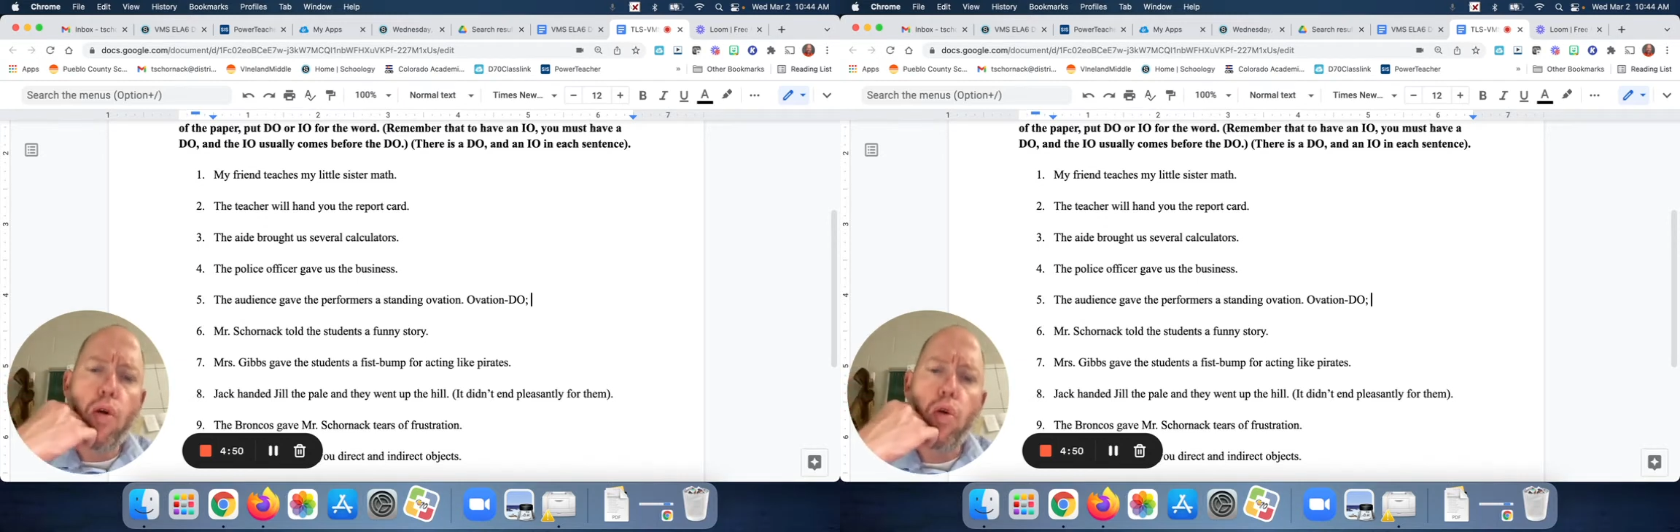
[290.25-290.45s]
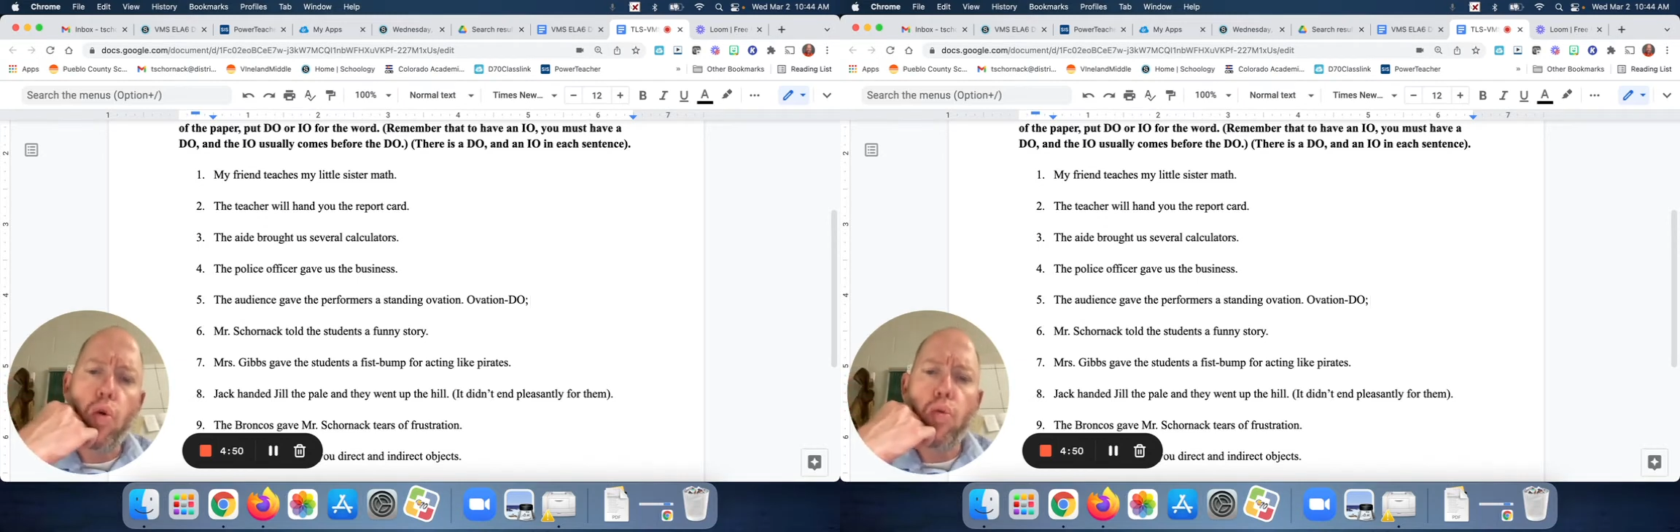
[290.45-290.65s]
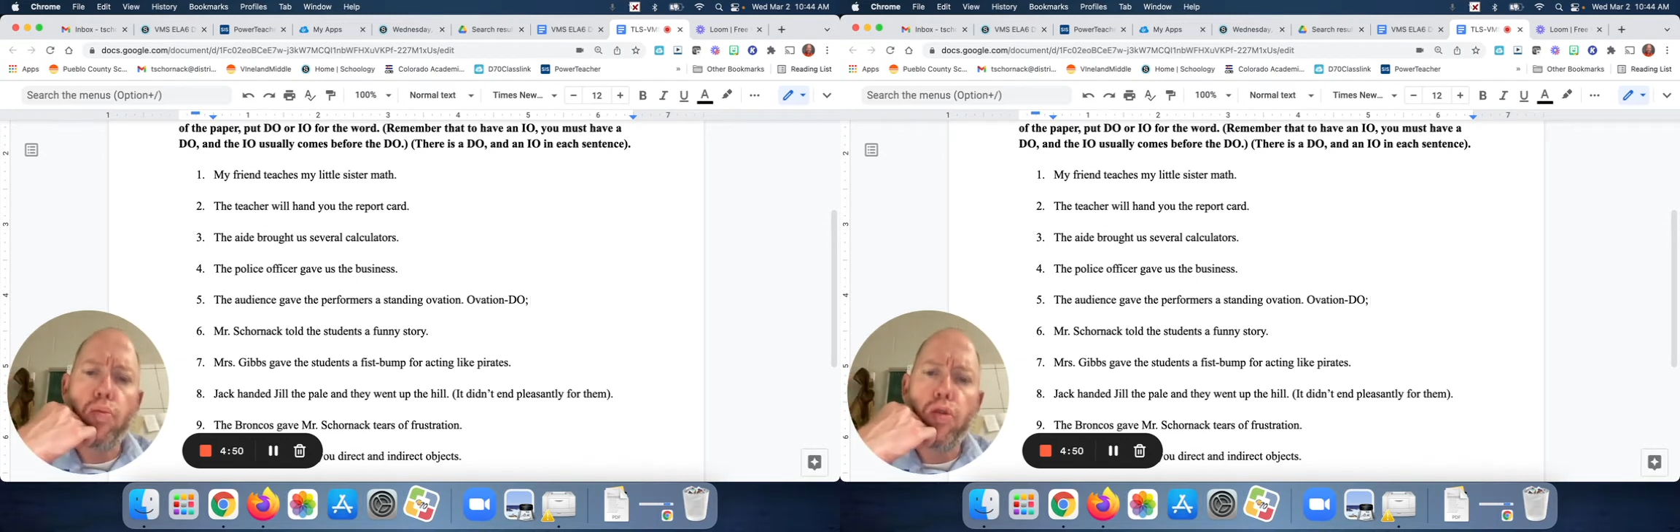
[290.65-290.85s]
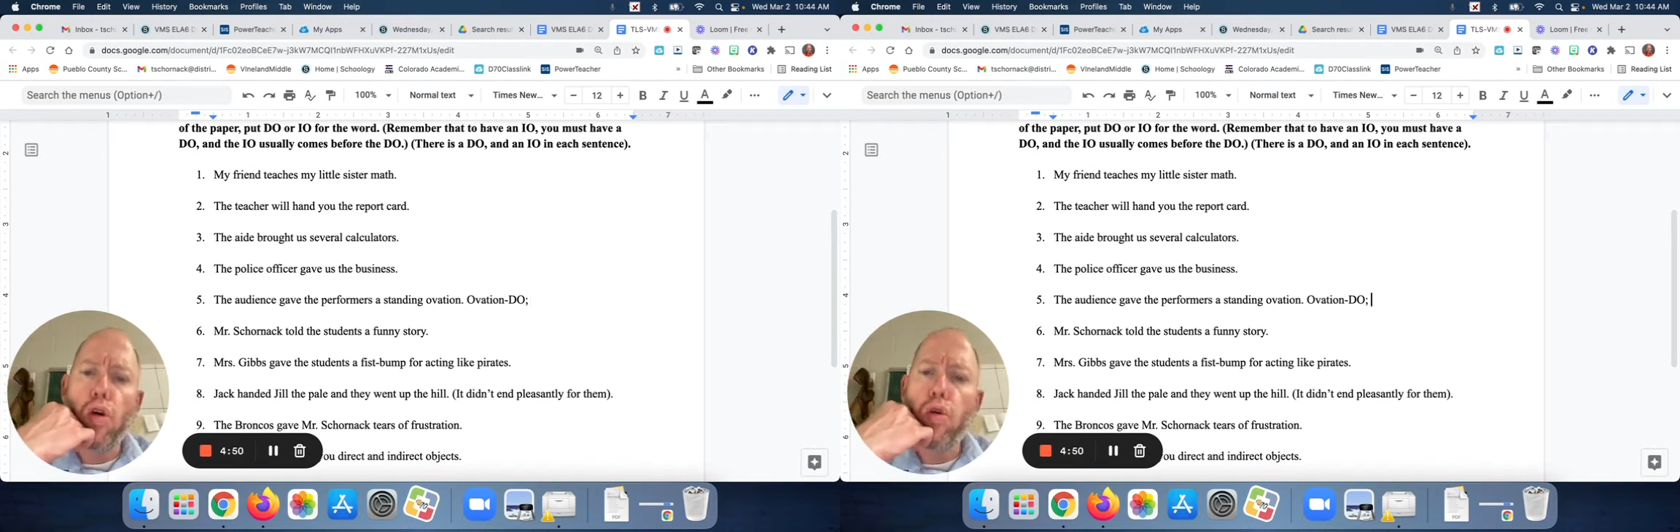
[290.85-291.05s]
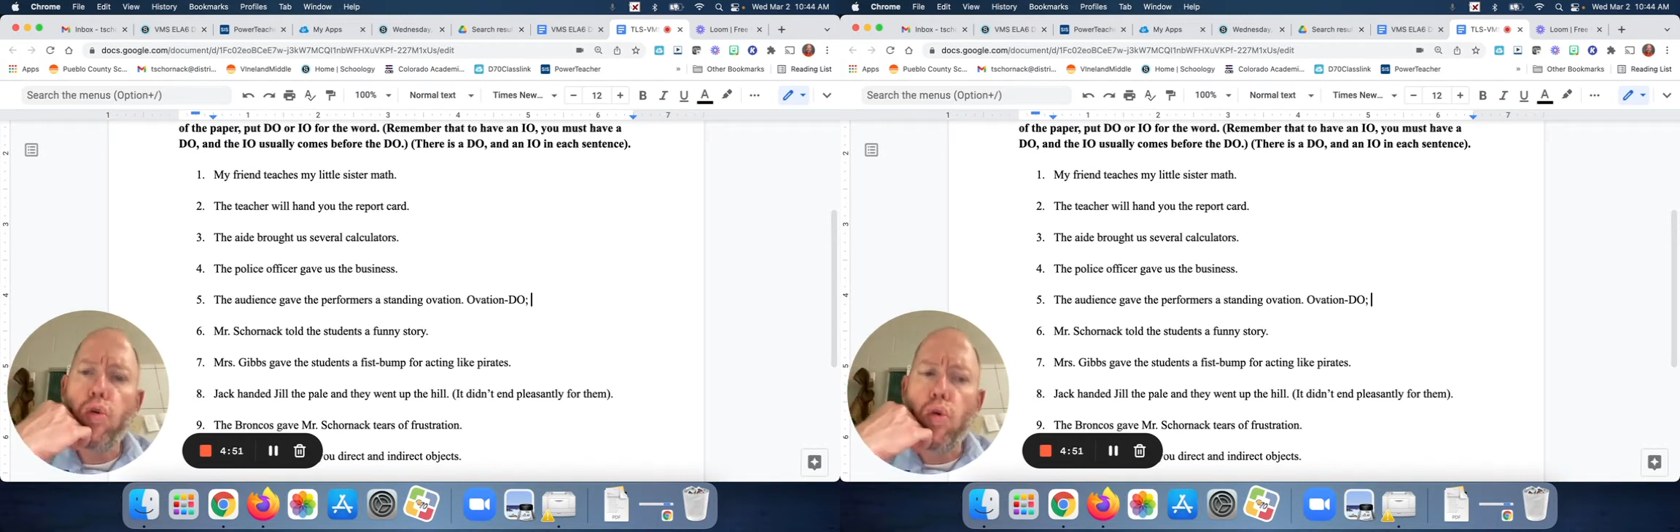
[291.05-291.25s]

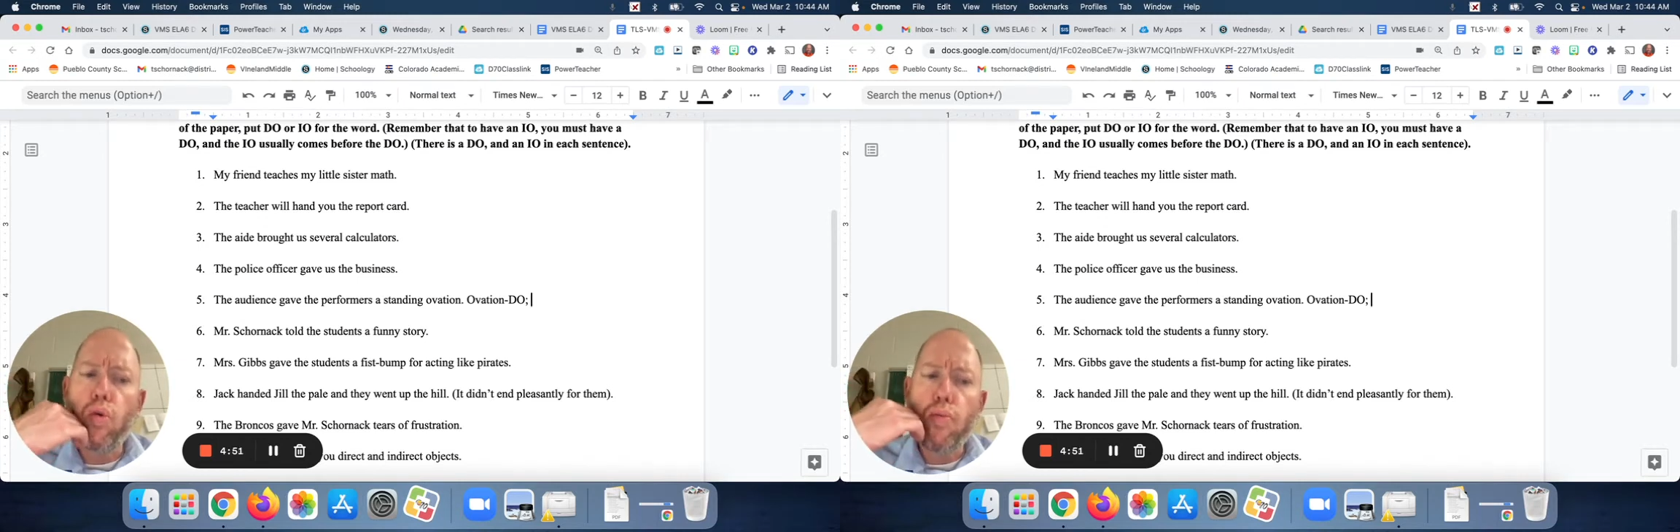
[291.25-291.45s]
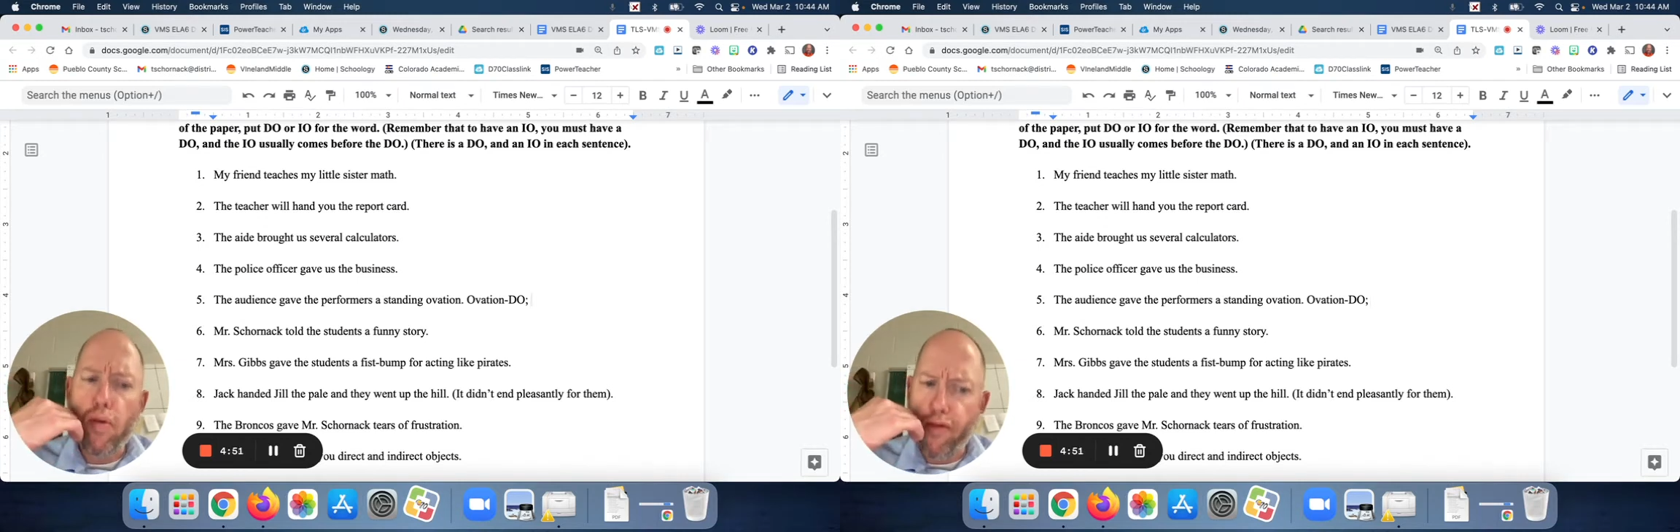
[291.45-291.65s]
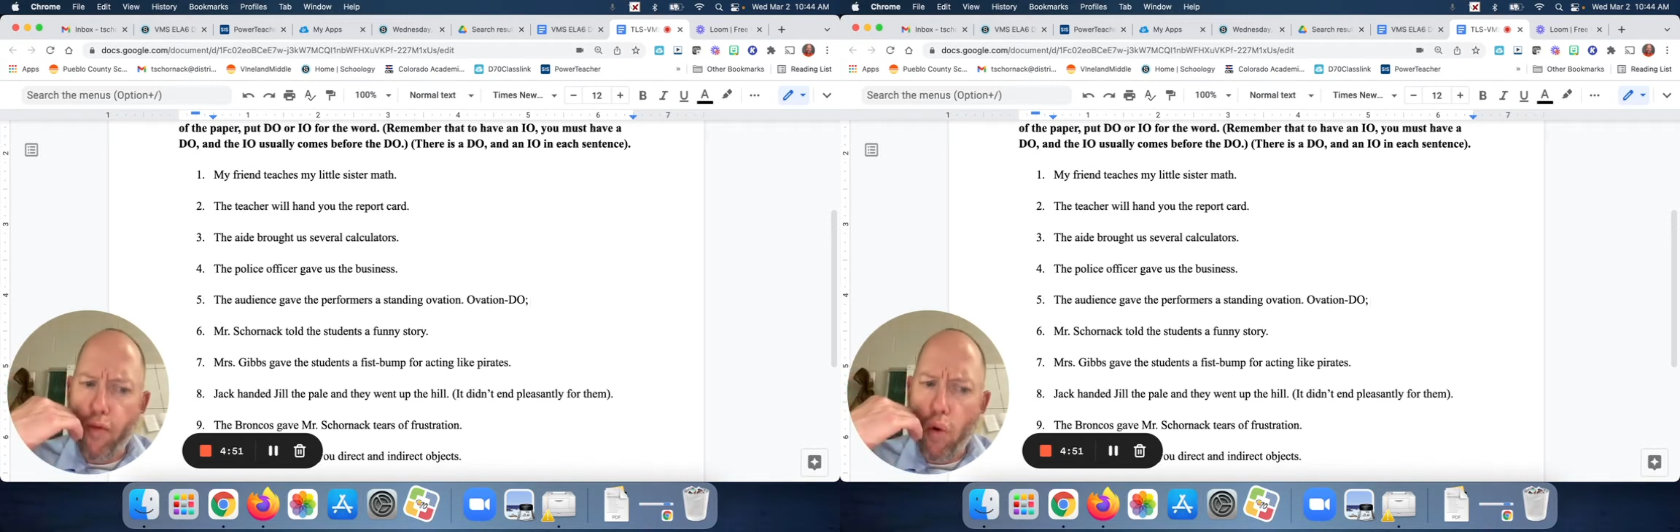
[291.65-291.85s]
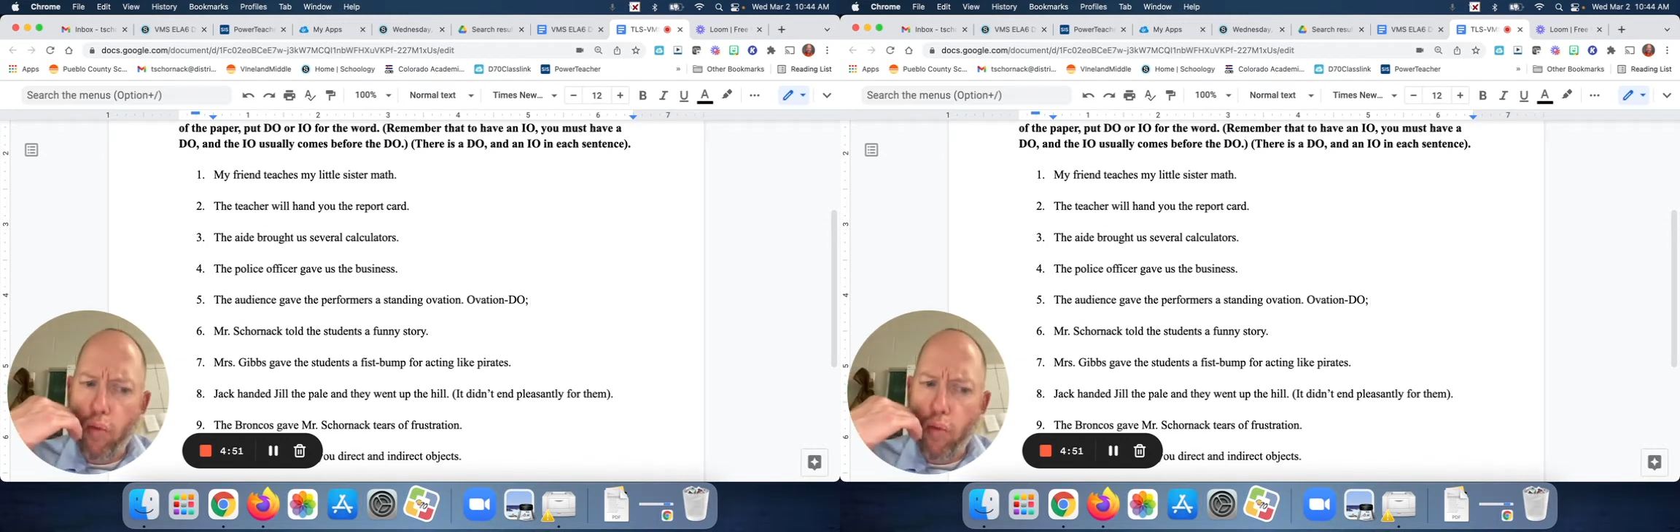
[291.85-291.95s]
whom or for